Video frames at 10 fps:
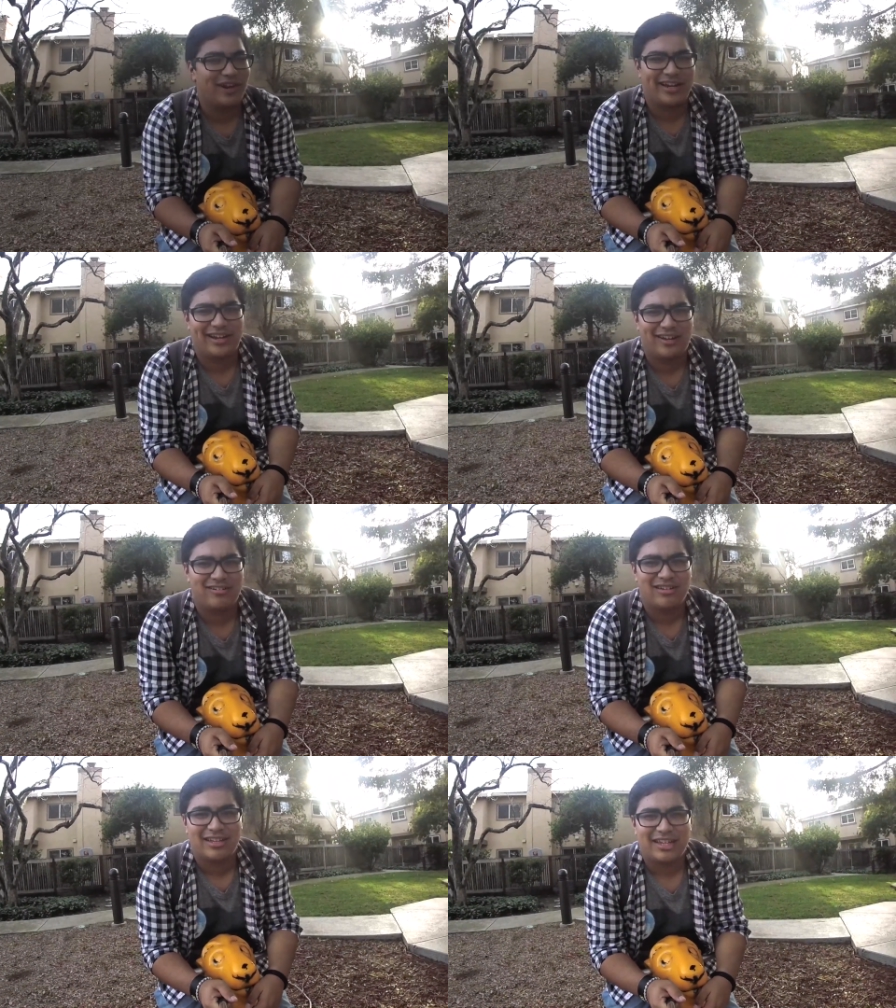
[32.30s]
right
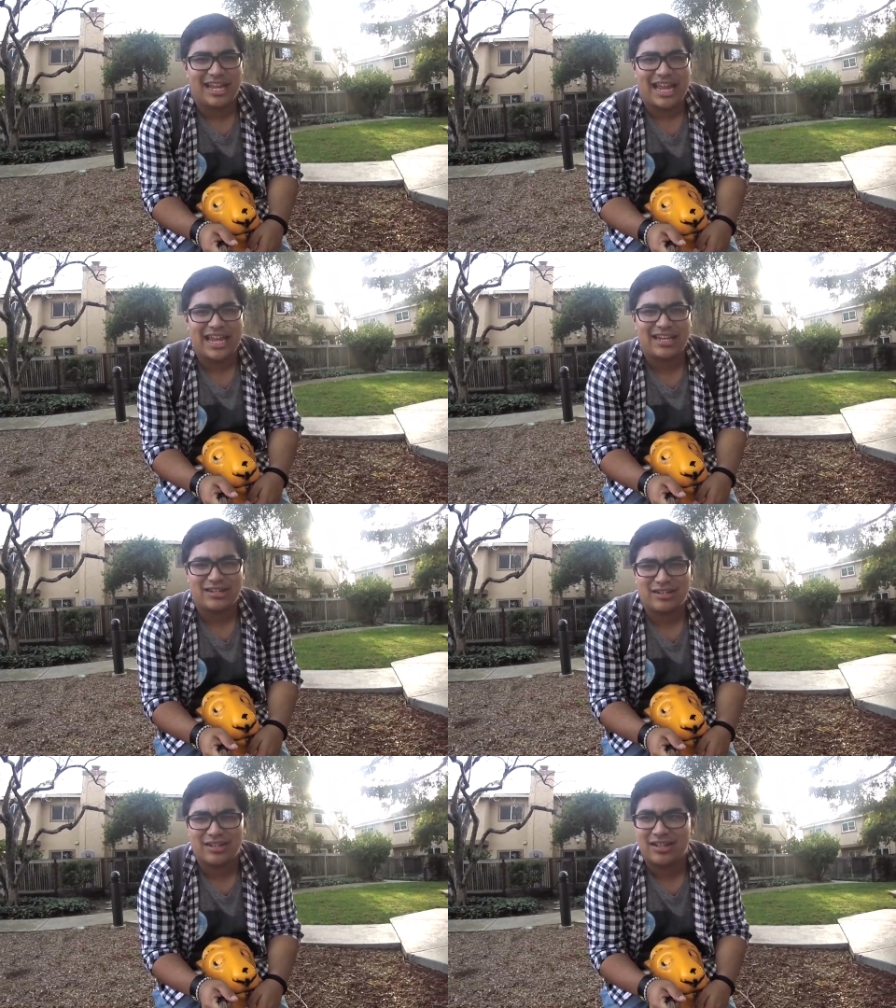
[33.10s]
now,
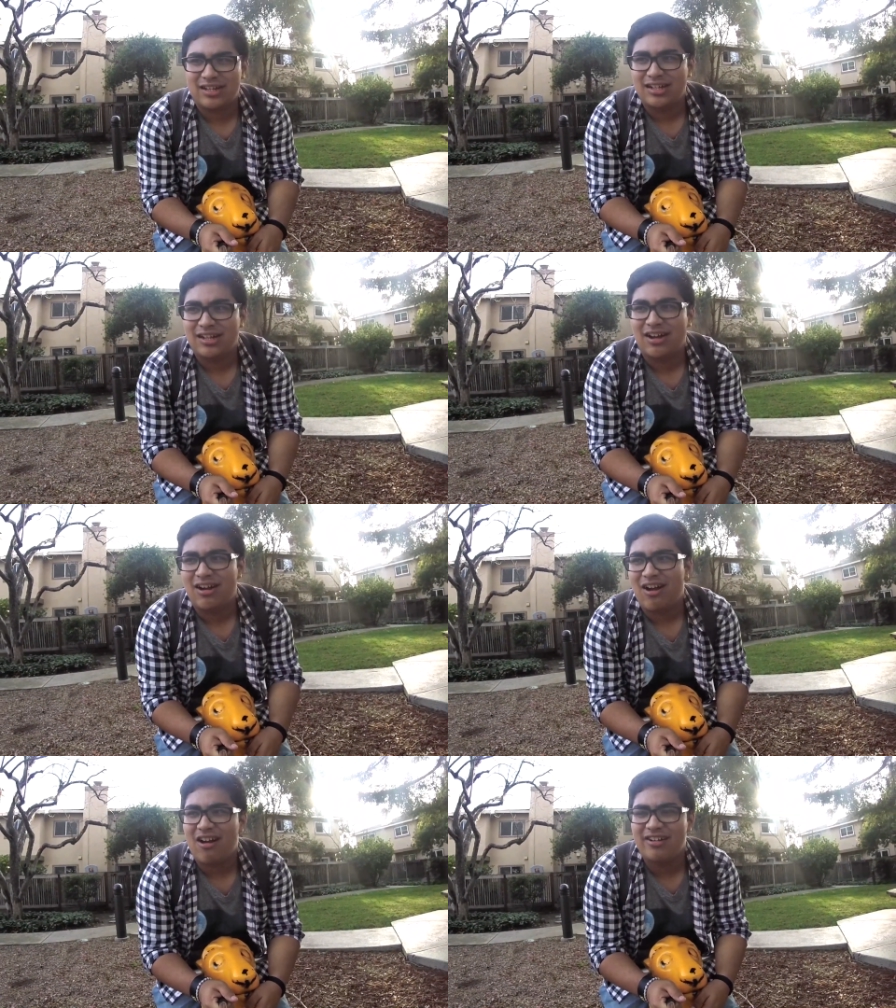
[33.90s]
and
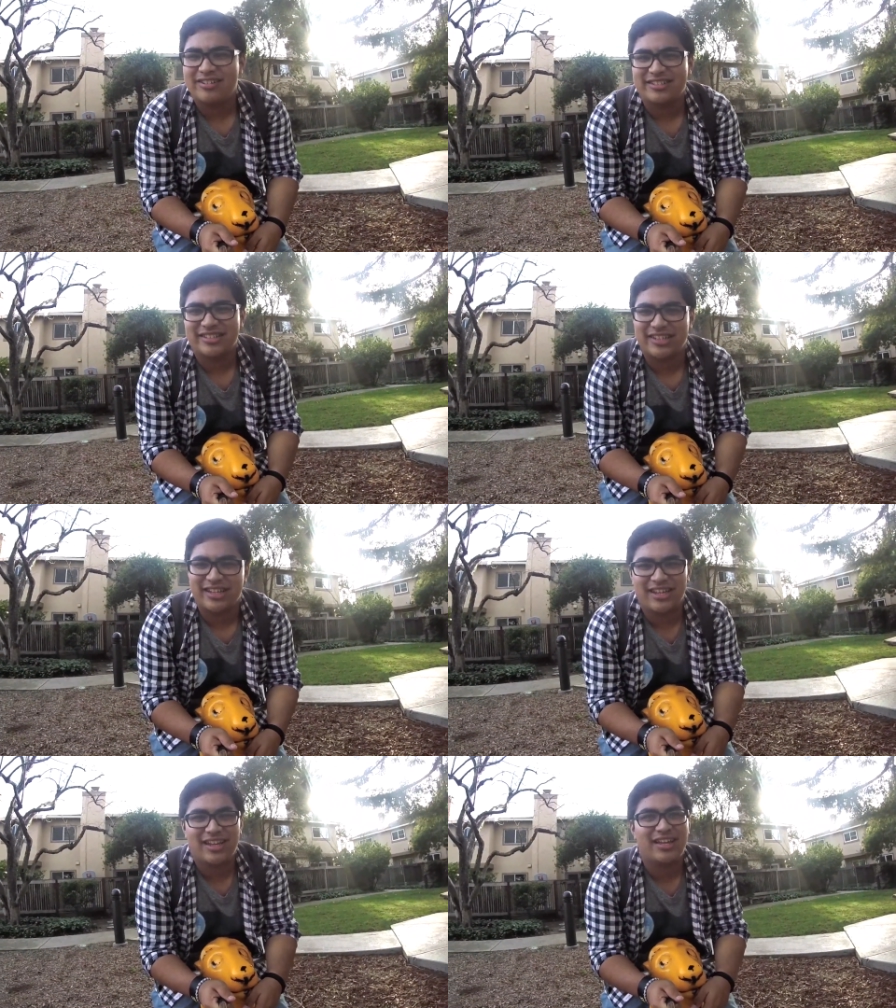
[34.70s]

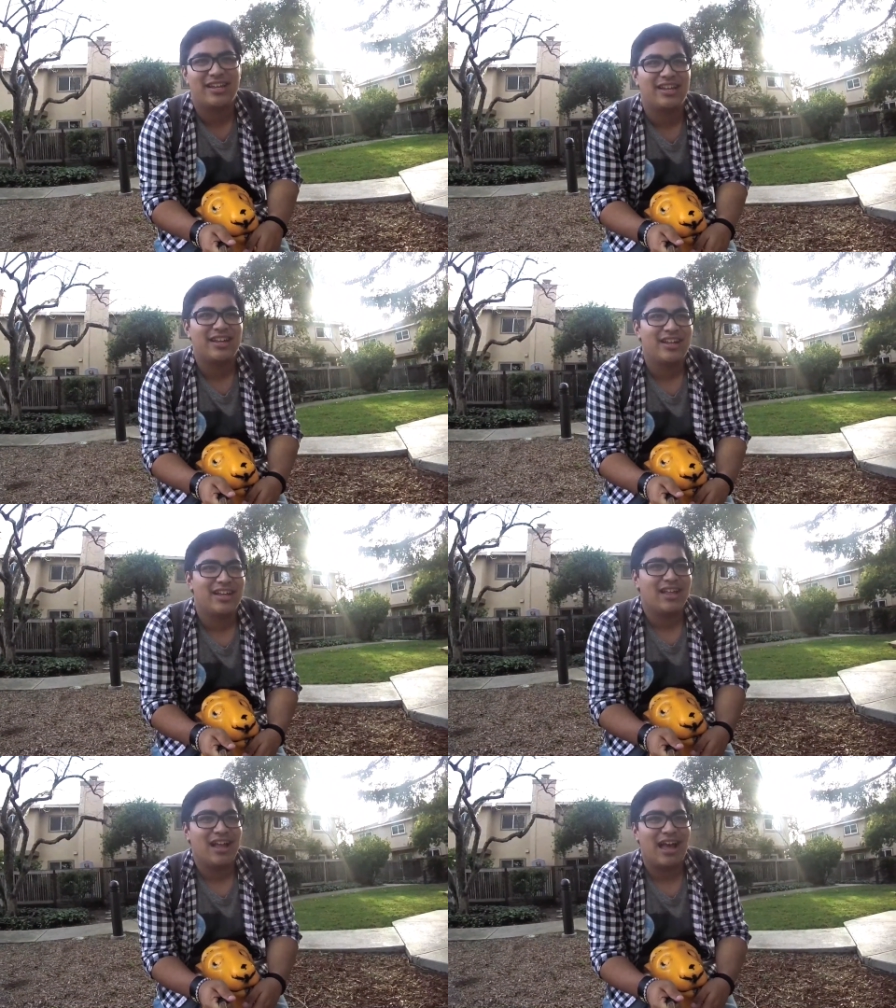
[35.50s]
honestly,
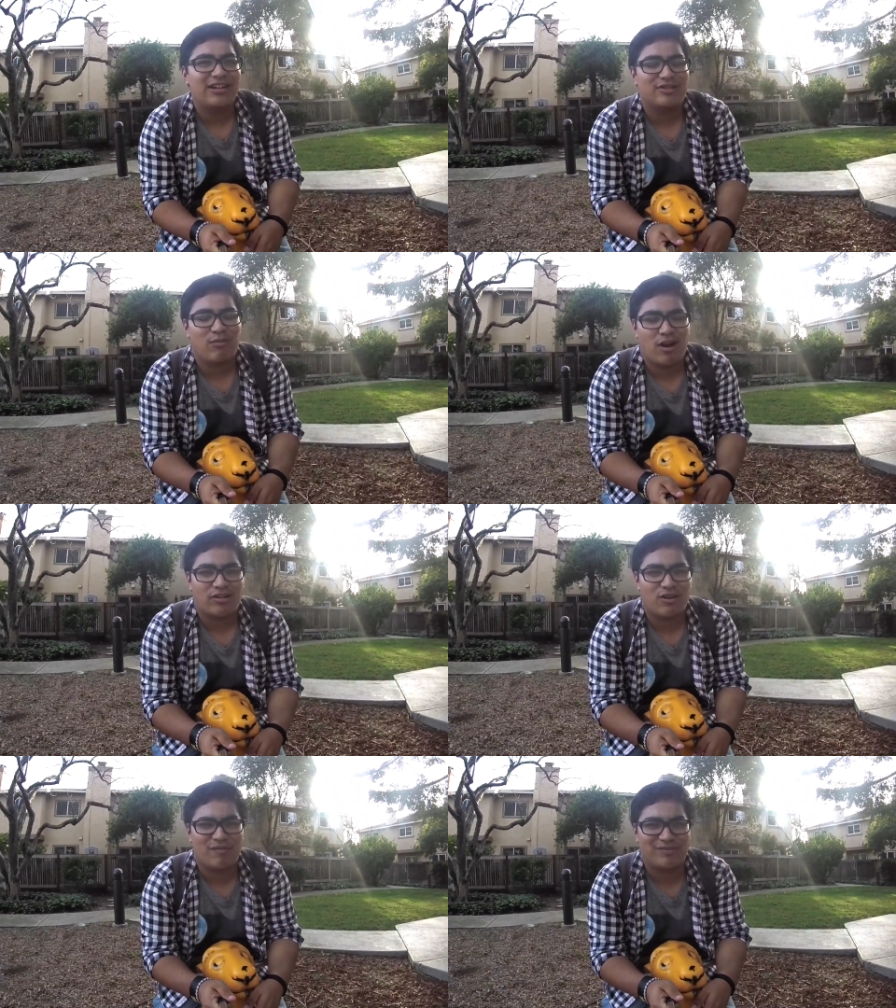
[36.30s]
I just
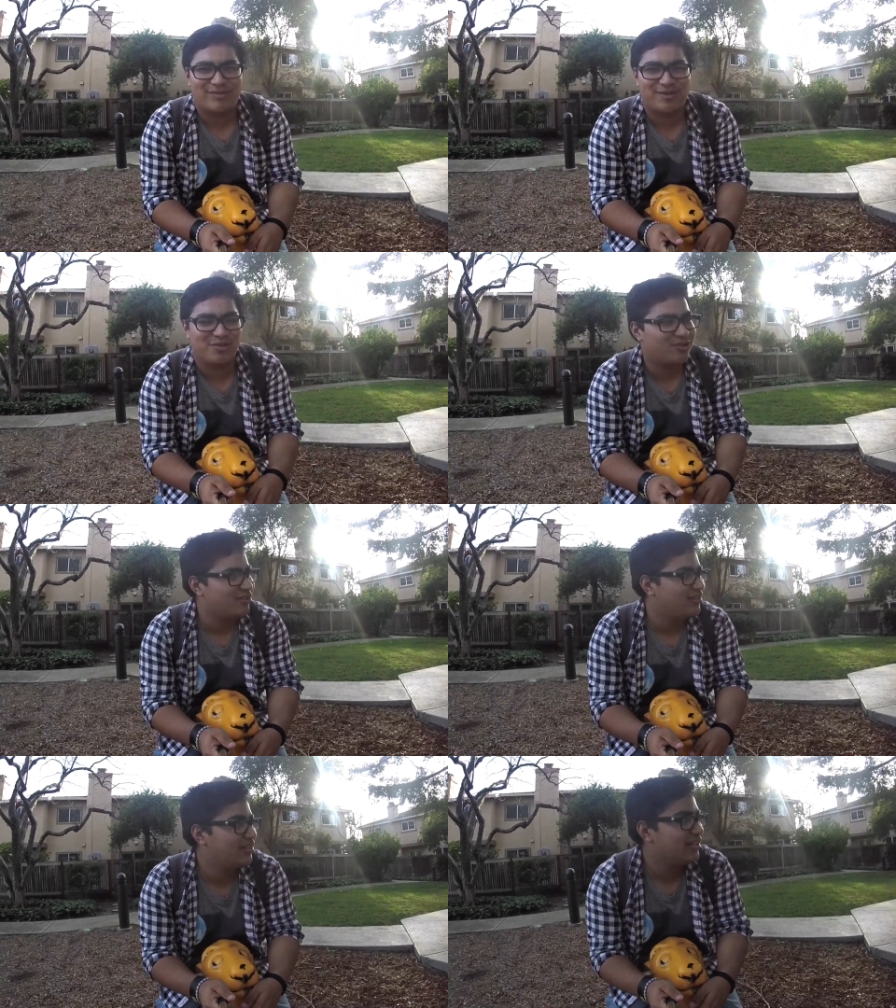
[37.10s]
walked home from
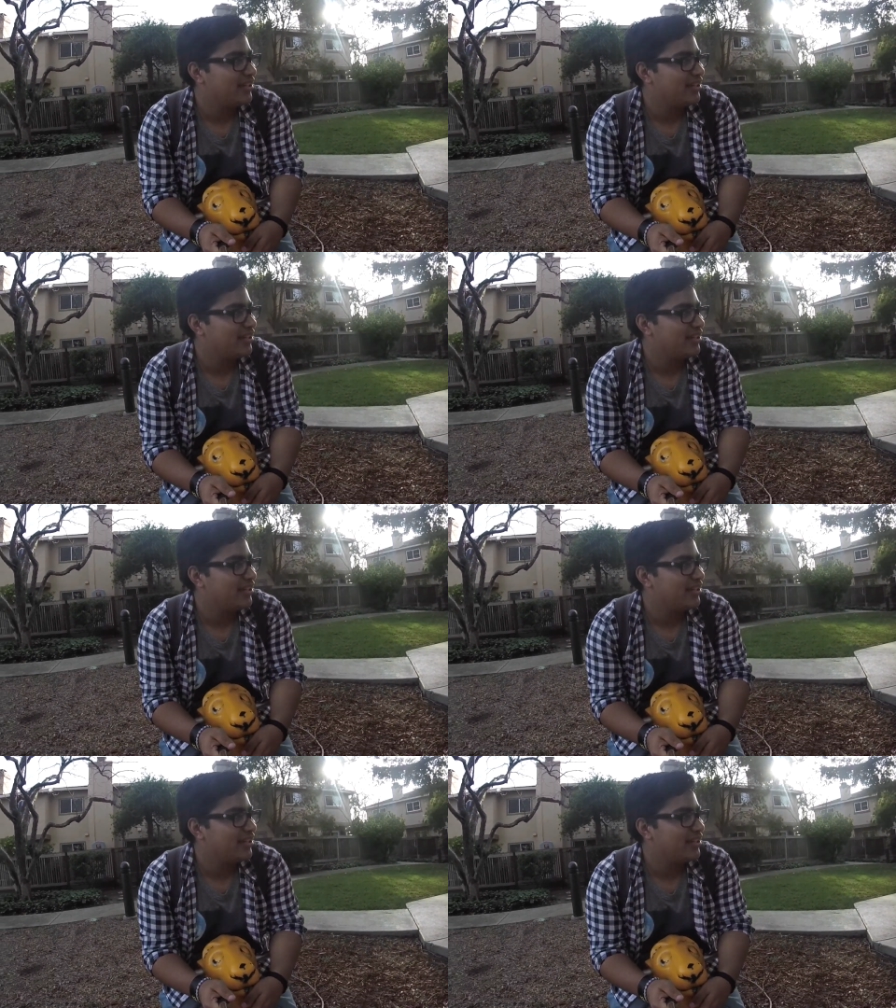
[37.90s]
school.